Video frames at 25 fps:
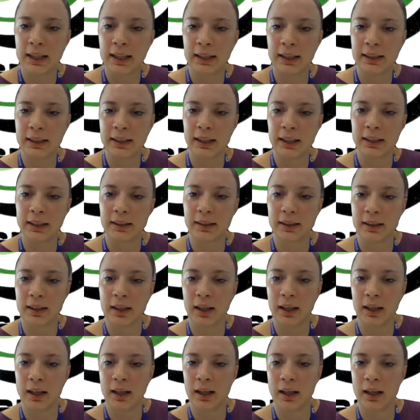I think
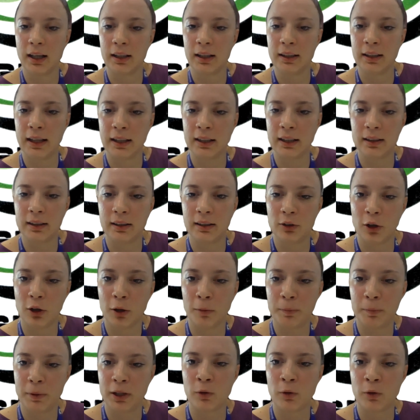that
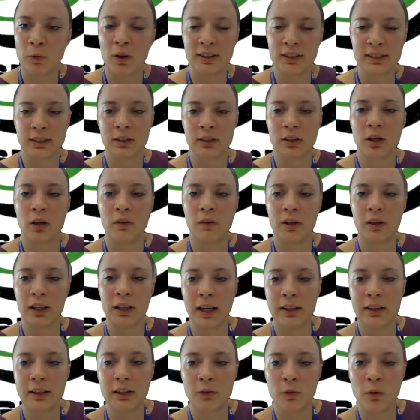topic wasn't covered
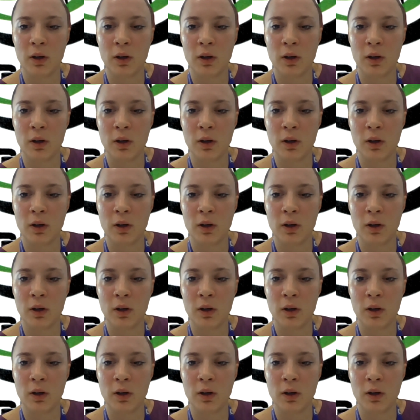yet.